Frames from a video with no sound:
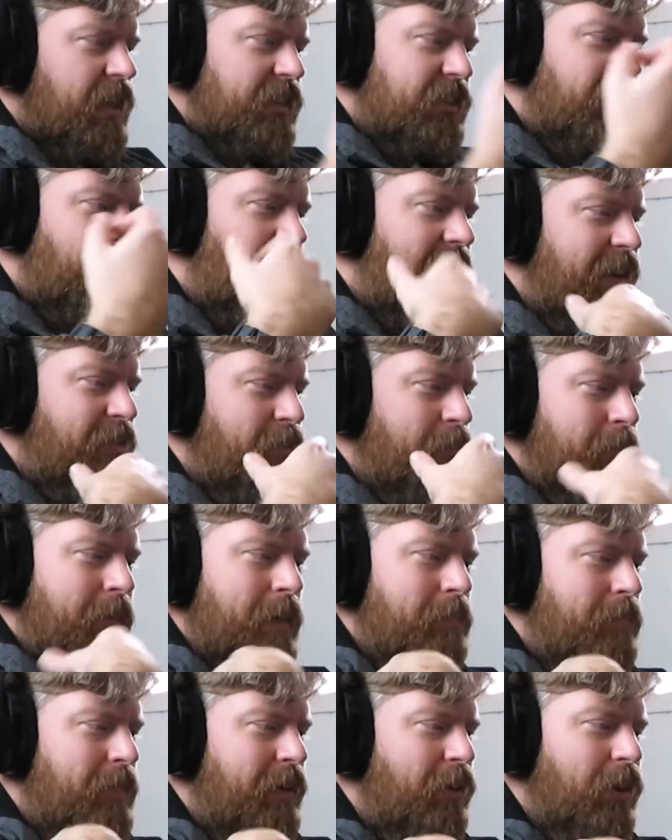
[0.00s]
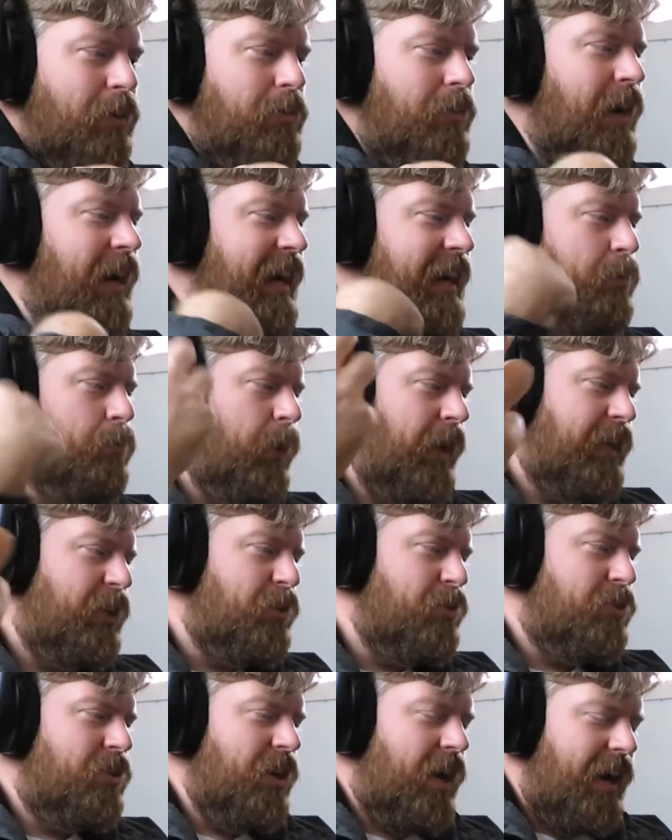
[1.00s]
So I remember a ride where
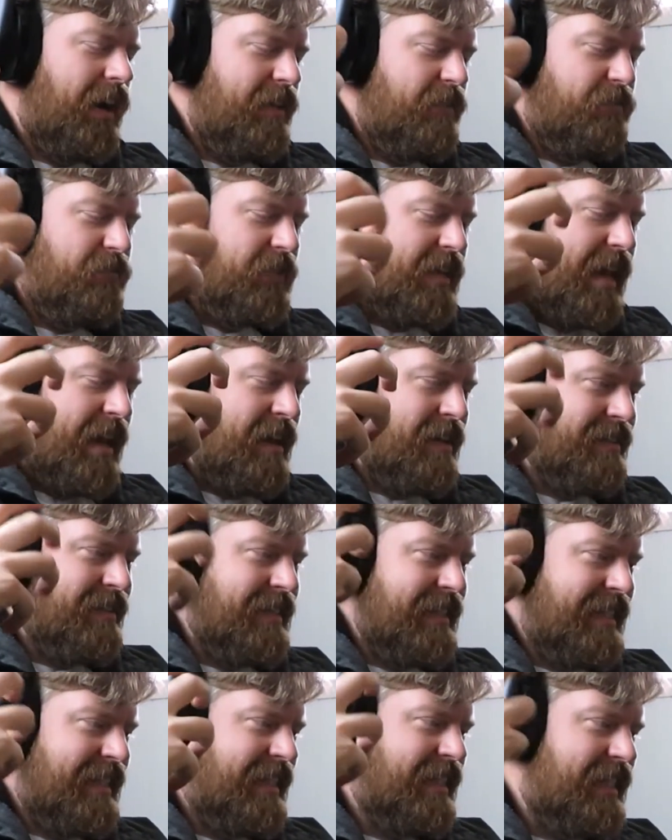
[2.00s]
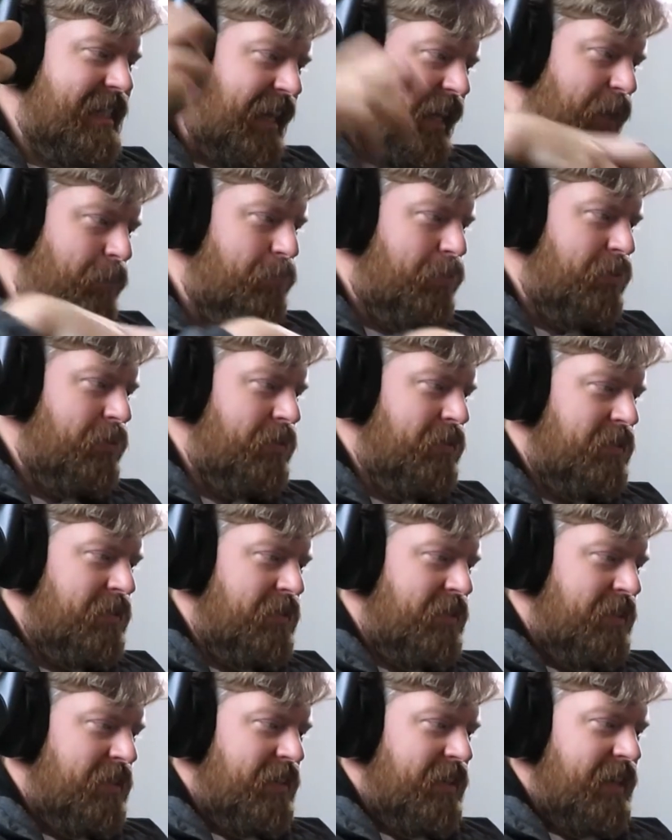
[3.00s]
you dive down deep
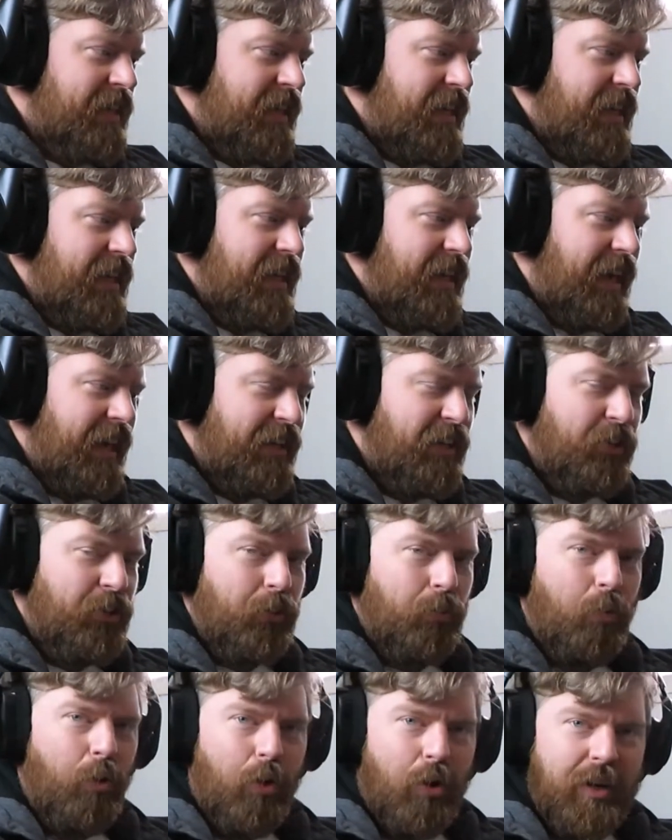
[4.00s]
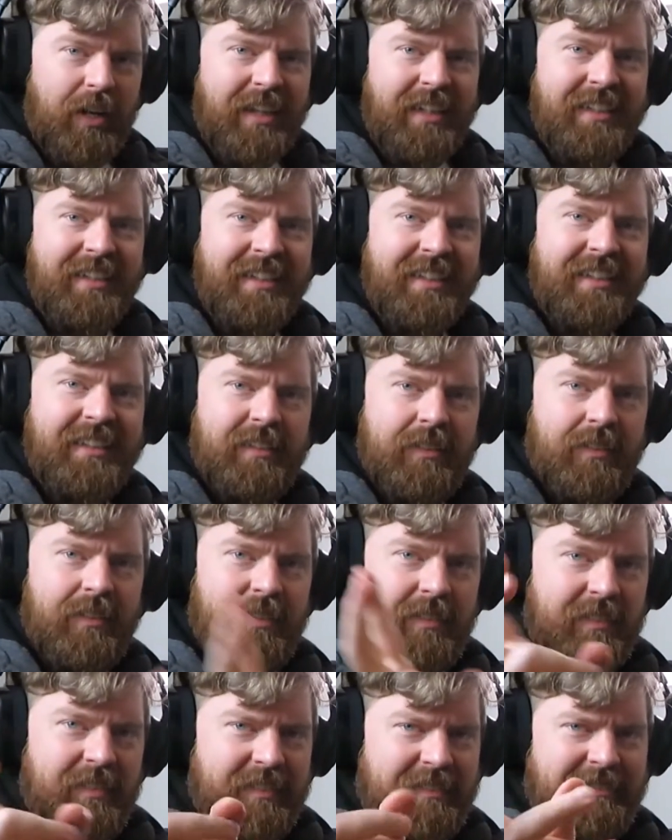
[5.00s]
under the water
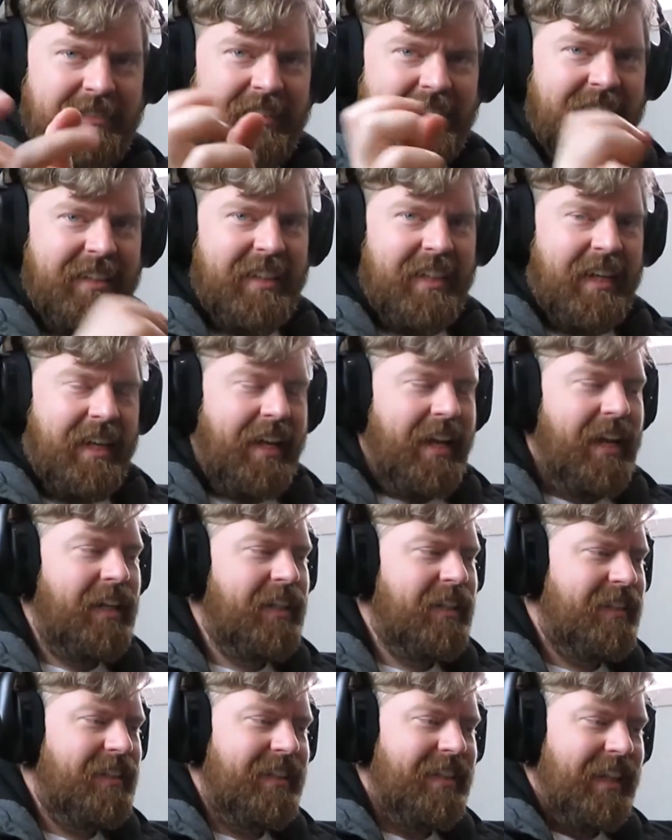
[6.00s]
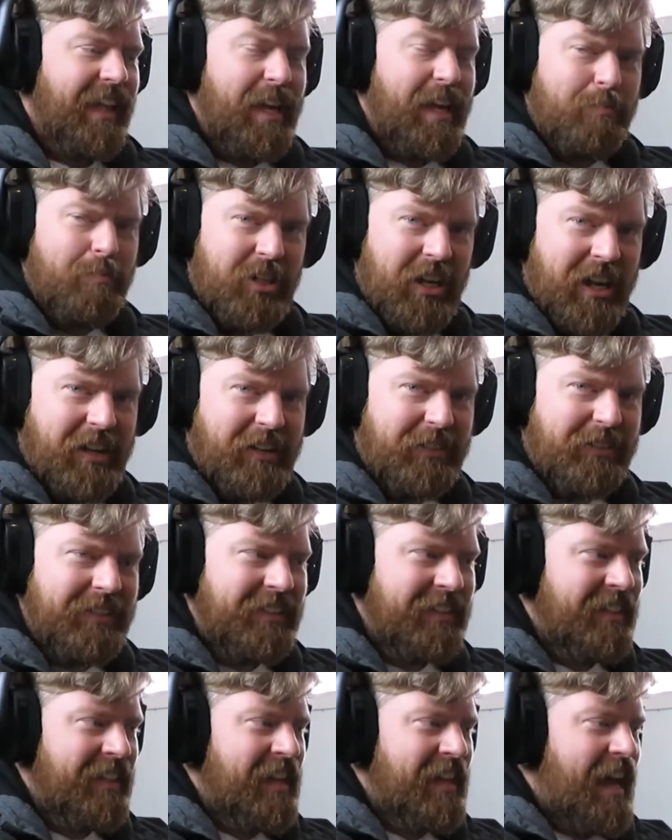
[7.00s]
in
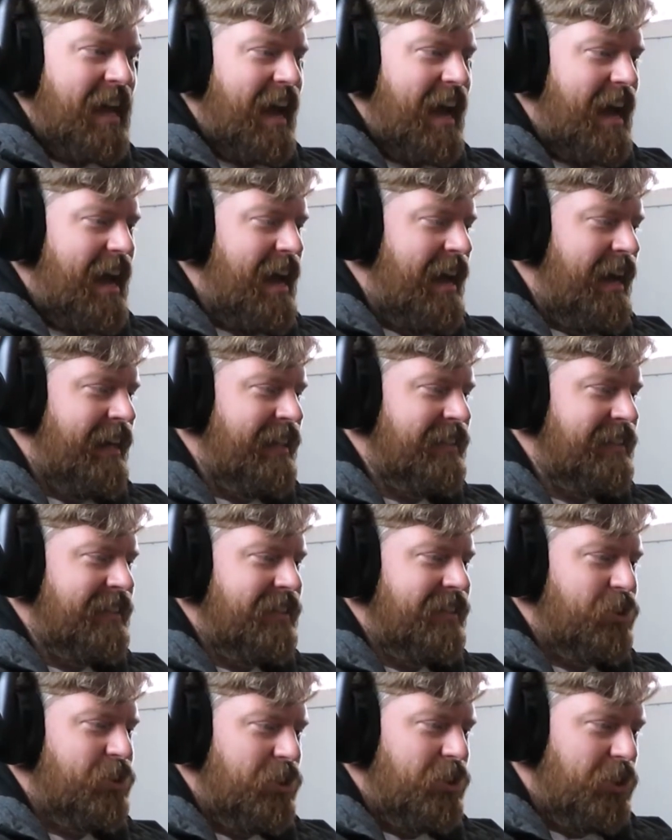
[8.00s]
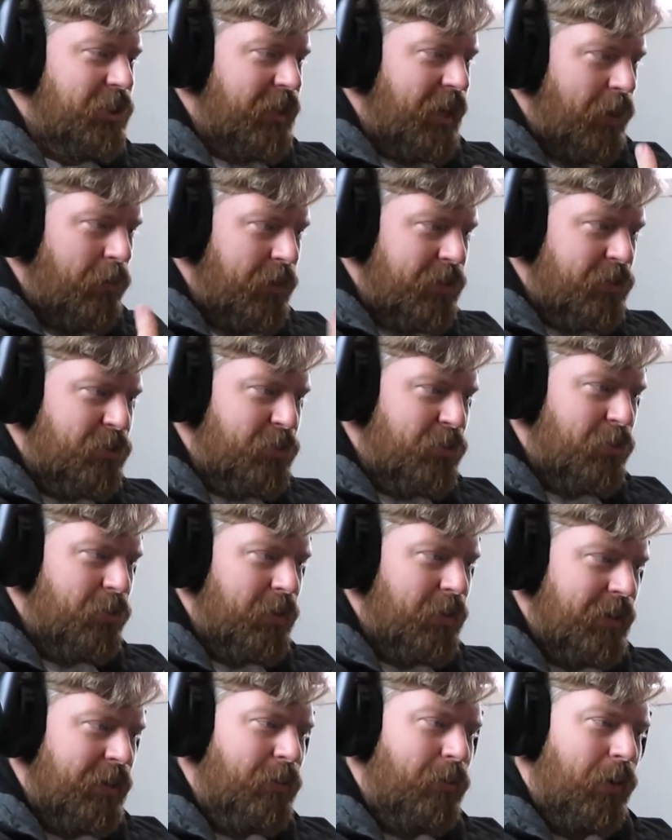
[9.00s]
clamshells, and you go
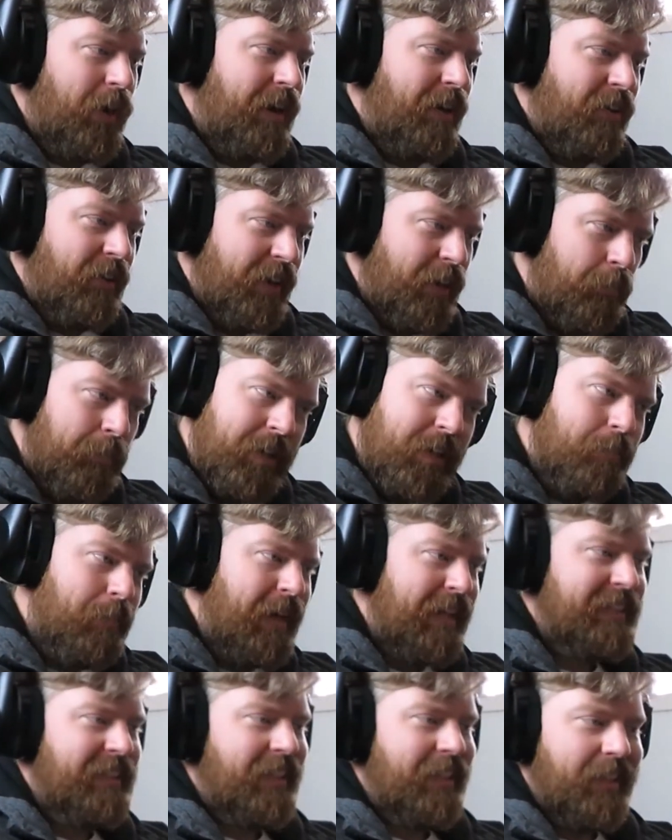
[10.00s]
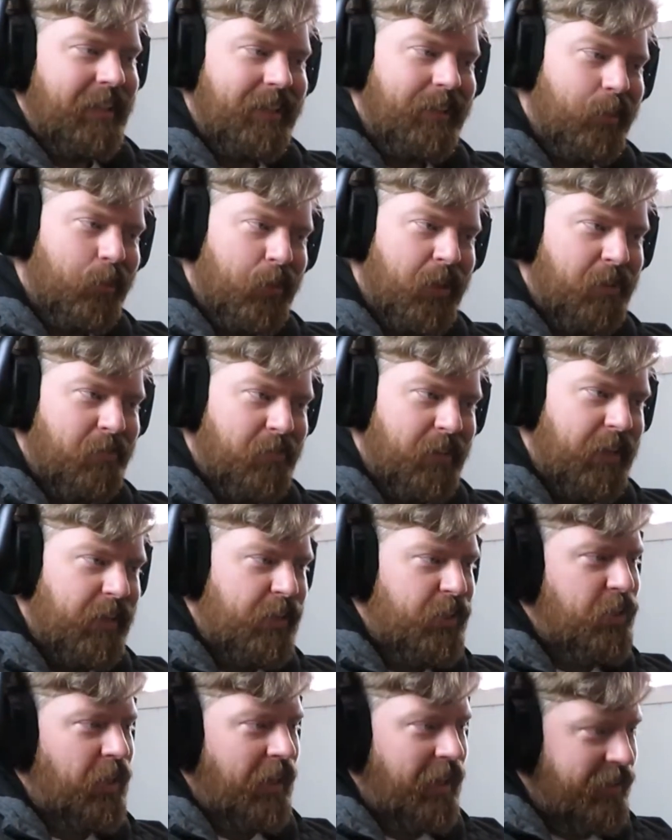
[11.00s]
into an aquarium and you basically look at
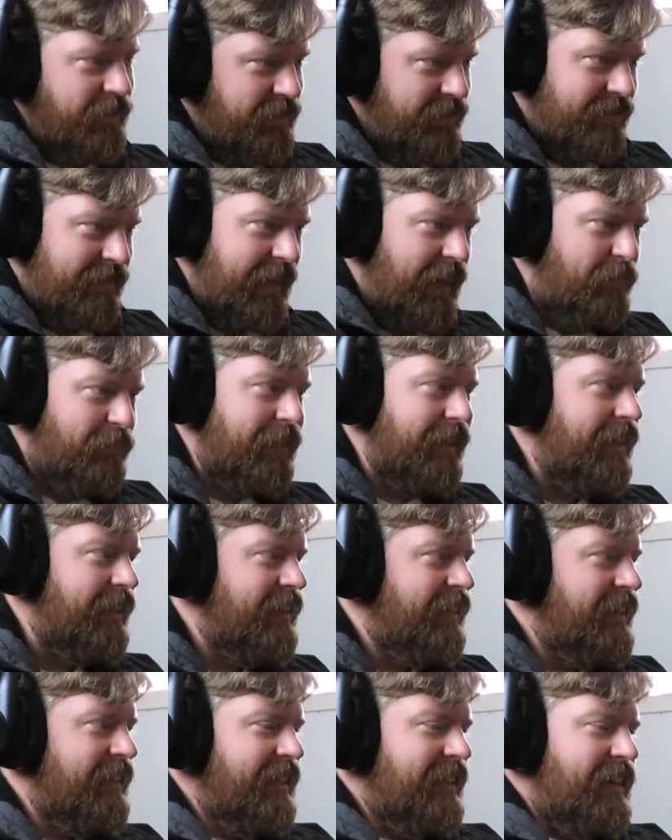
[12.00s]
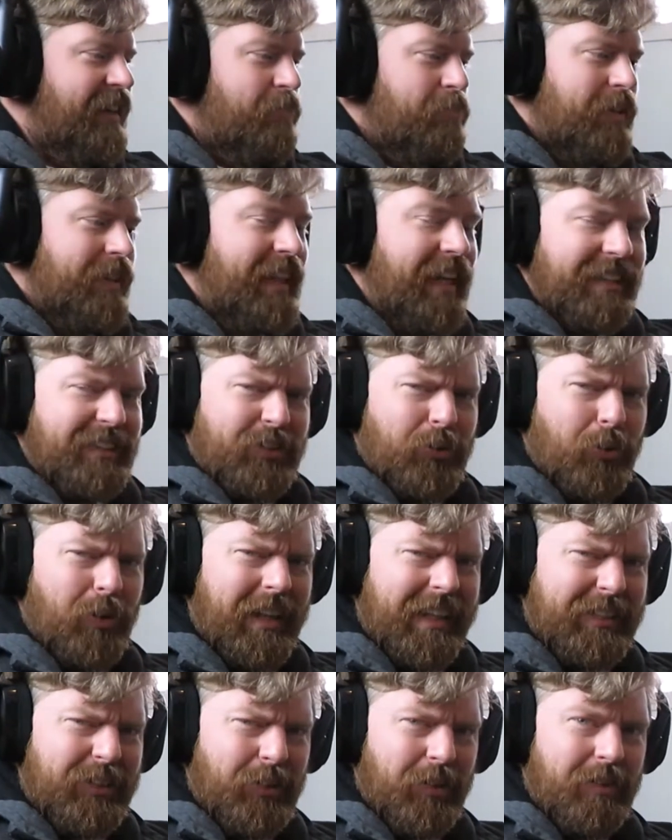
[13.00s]
fish, and it's lovely. But that's
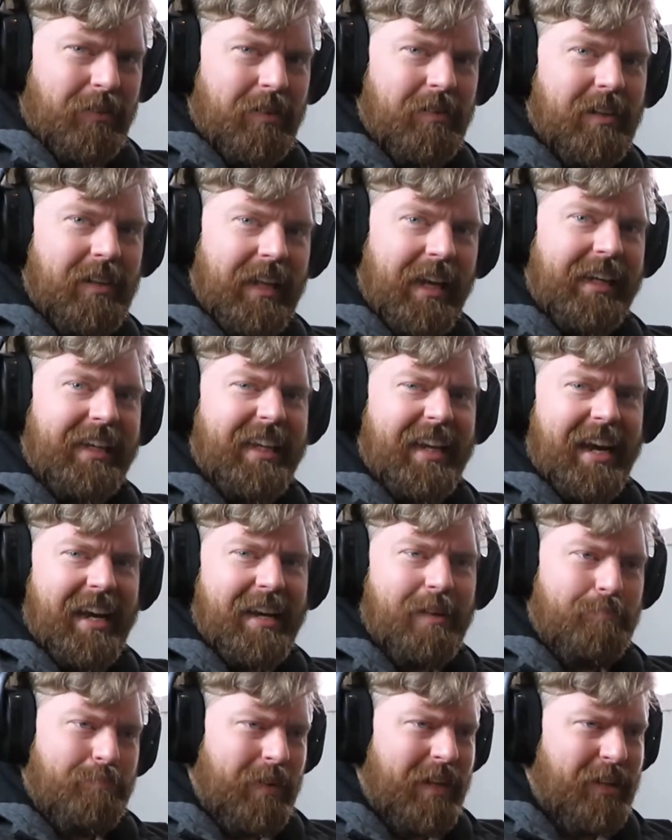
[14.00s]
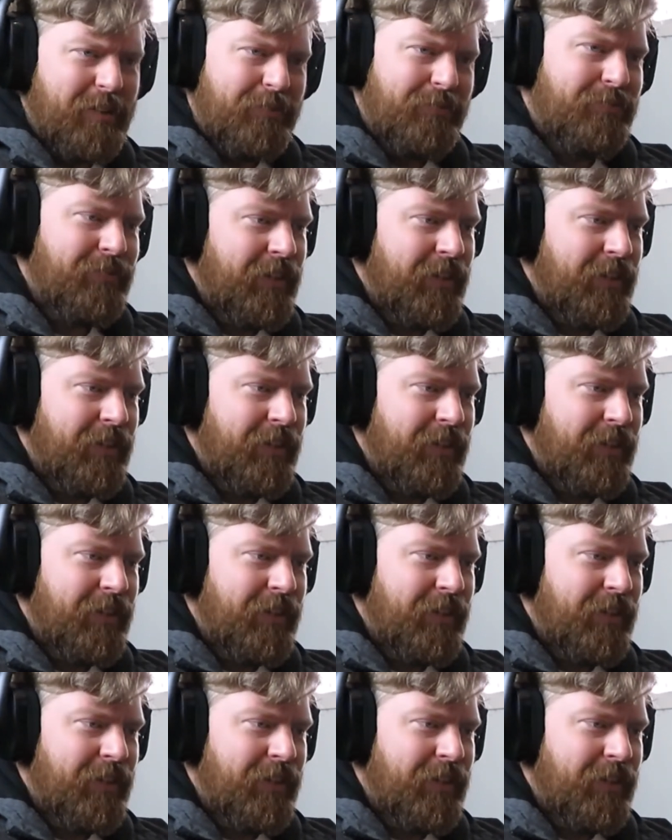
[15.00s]
all I sort of, like, it had a bit of